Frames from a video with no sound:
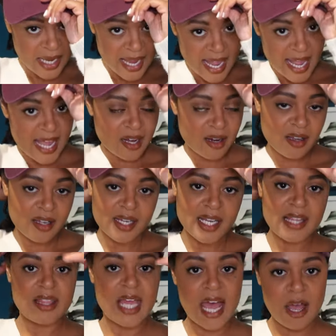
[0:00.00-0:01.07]
a hat on,
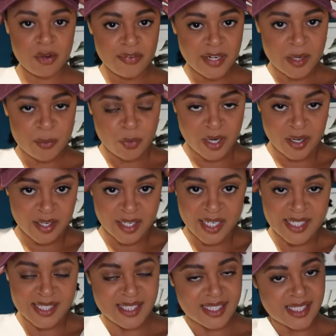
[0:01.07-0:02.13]
and the outfit I'm wearing
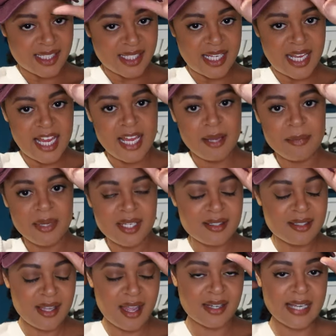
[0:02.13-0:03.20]
is the same
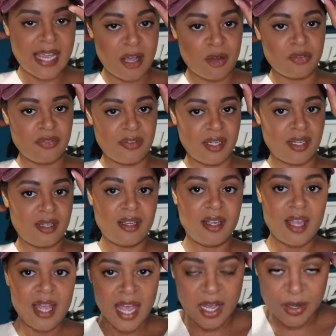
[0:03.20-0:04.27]
exact outfit
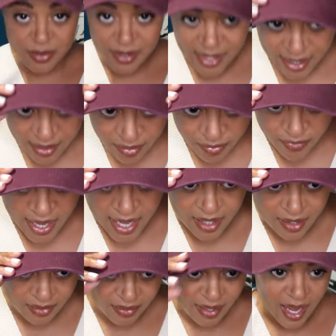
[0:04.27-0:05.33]
outside of
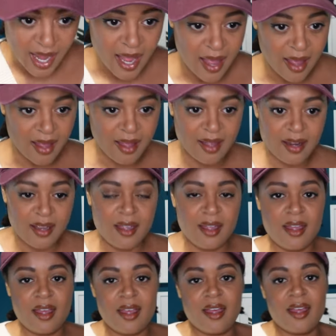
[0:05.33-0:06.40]
adding the hat.
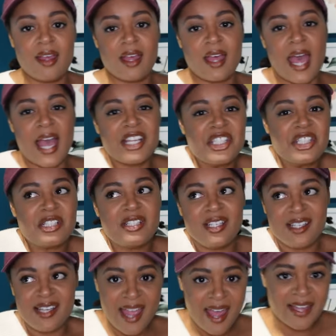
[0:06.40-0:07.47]
Actually,
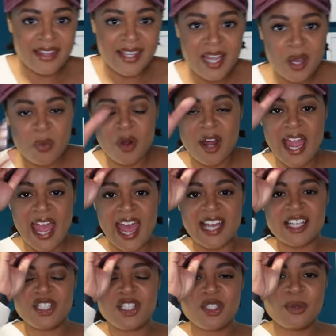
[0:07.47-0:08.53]
yeah, I think I wore a
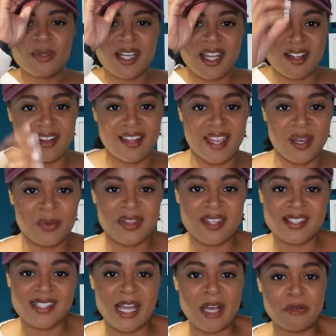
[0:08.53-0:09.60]
hat too in LA with
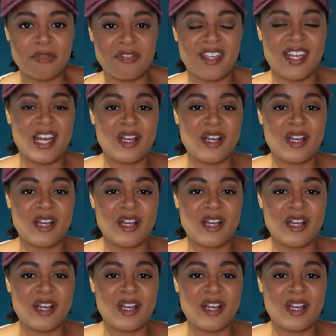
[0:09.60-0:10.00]
this outfit.